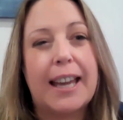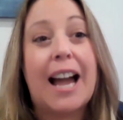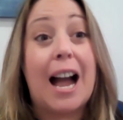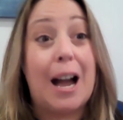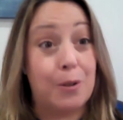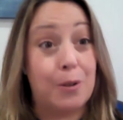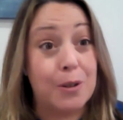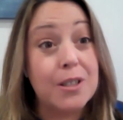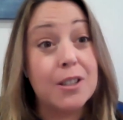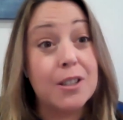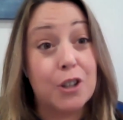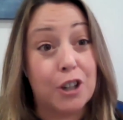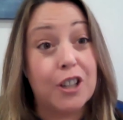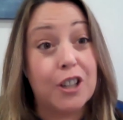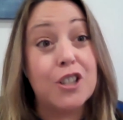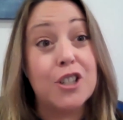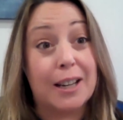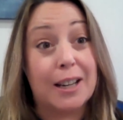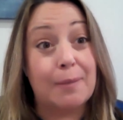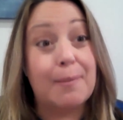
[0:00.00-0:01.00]
I was
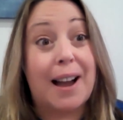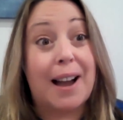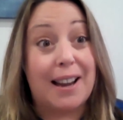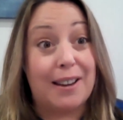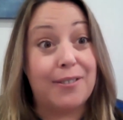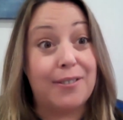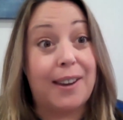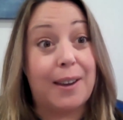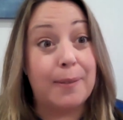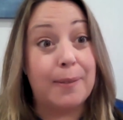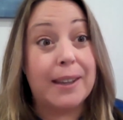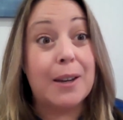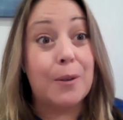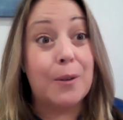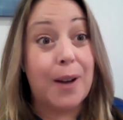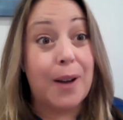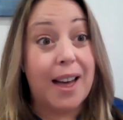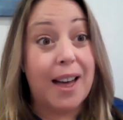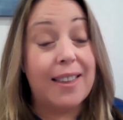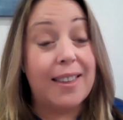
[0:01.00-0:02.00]
nourishing my family
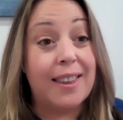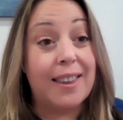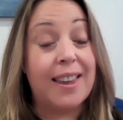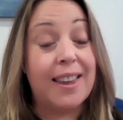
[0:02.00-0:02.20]
well.